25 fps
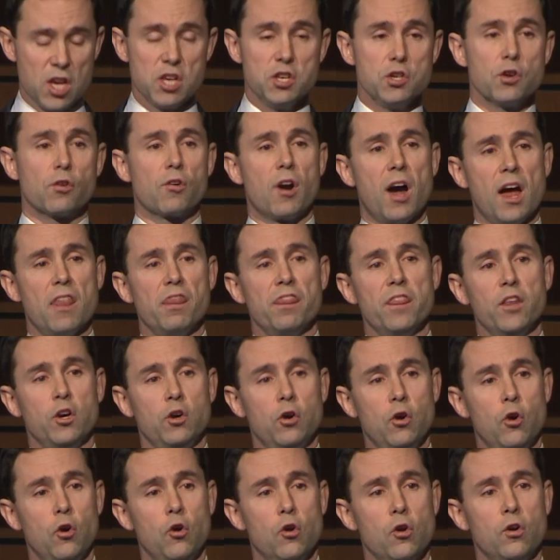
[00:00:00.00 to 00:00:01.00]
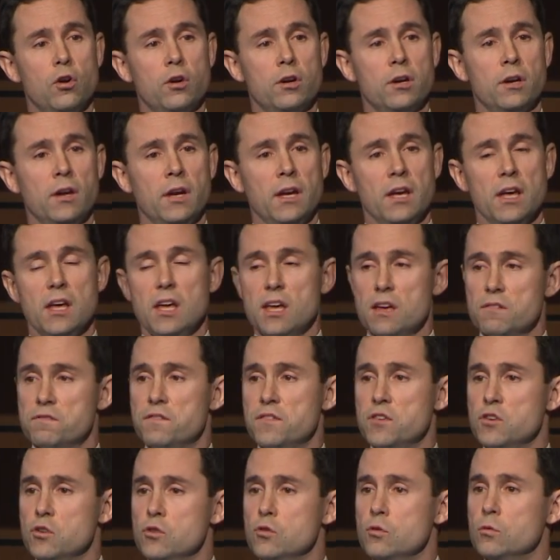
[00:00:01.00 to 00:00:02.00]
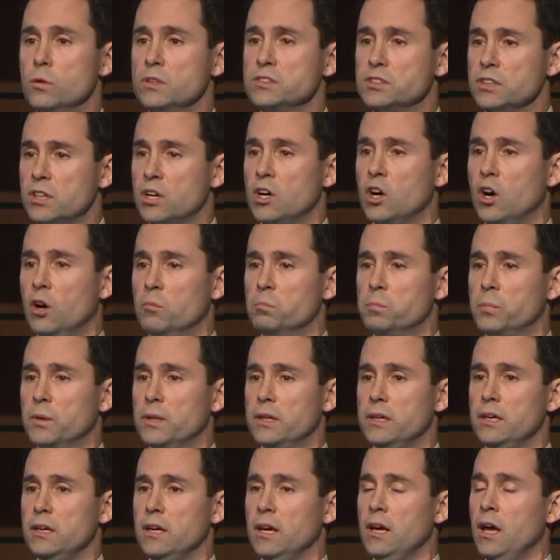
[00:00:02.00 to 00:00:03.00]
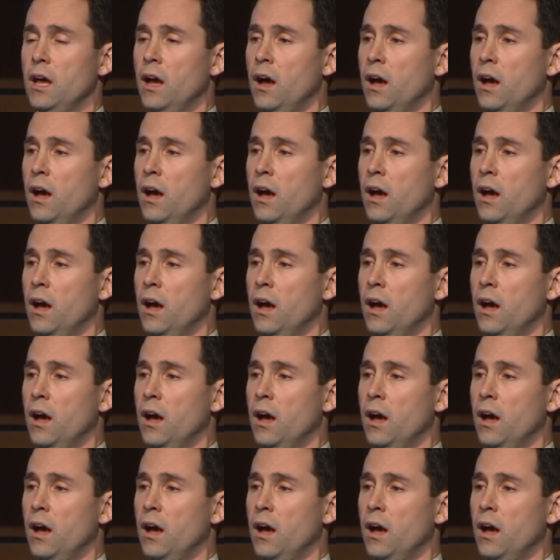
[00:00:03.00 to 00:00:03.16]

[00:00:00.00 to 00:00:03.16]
you're on the hook if you, as a company,